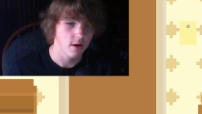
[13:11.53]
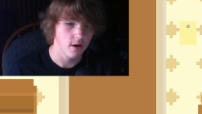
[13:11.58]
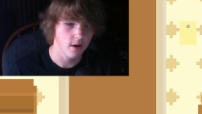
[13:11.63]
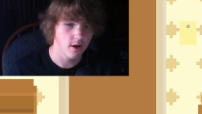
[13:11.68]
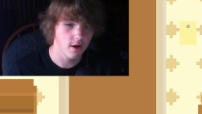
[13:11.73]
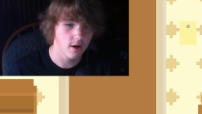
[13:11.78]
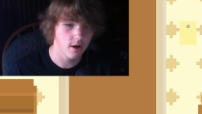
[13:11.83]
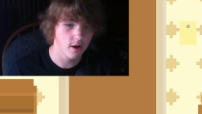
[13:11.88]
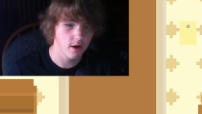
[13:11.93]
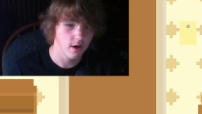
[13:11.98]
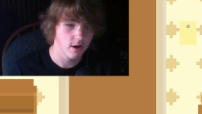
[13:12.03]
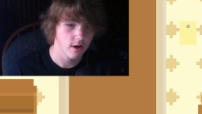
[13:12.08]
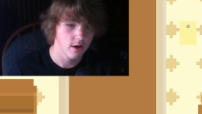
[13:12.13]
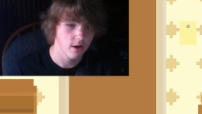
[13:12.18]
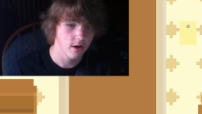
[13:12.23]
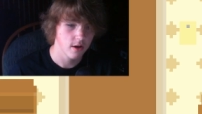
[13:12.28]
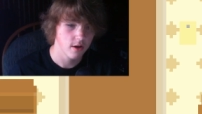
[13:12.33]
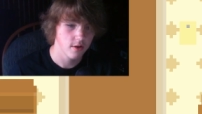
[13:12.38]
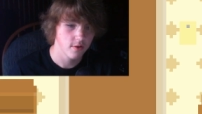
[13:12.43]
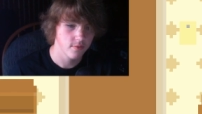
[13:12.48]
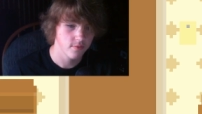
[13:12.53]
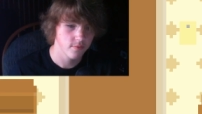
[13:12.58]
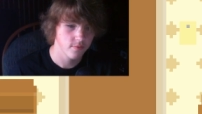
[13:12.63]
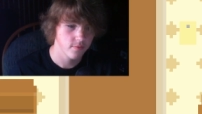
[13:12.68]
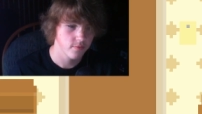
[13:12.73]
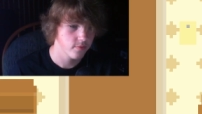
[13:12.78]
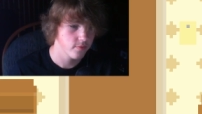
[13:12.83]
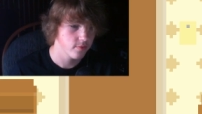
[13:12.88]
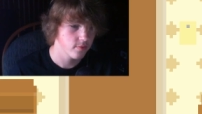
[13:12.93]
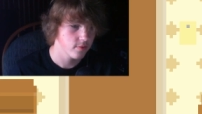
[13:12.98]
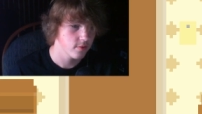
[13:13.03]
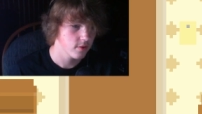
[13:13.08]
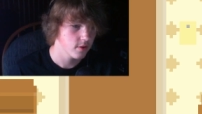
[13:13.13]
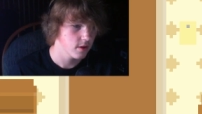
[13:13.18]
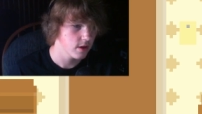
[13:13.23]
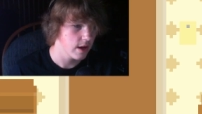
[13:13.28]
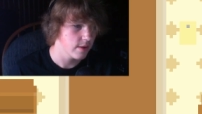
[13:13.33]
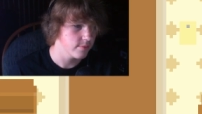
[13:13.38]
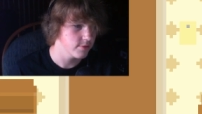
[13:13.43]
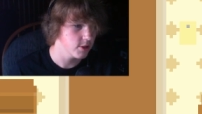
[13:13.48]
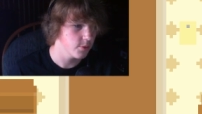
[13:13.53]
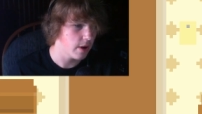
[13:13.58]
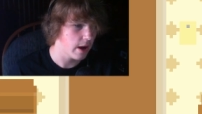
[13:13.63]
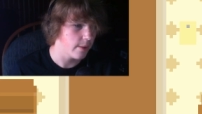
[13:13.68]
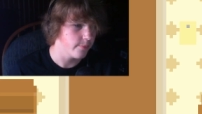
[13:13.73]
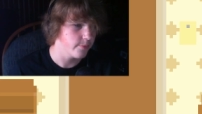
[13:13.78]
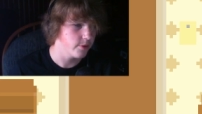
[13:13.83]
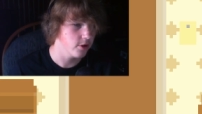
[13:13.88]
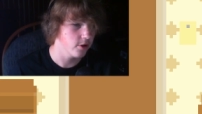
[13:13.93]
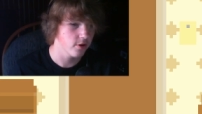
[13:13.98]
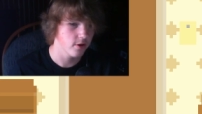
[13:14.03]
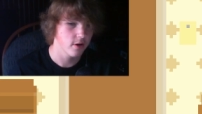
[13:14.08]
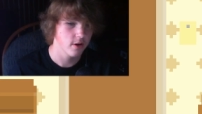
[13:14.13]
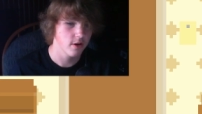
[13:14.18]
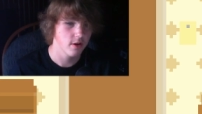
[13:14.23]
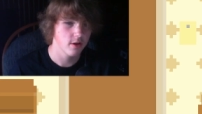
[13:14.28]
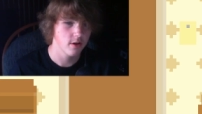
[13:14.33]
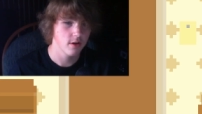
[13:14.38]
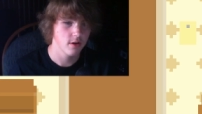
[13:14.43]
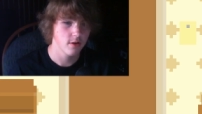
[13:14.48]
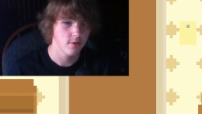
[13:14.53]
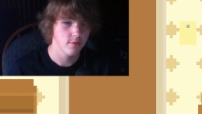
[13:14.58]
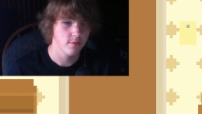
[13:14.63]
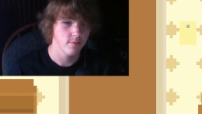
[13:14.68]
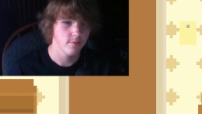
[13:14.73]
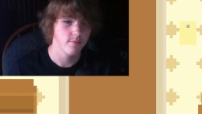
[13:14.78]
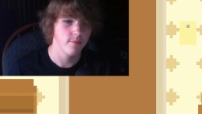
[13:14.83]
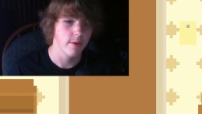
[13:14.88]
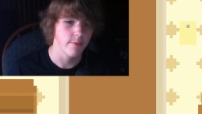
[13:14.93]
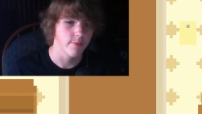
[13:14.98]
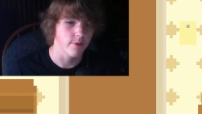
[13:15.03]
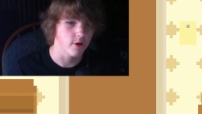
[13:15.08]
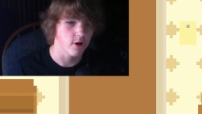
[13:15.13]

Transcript: Oh, I'm so popular. People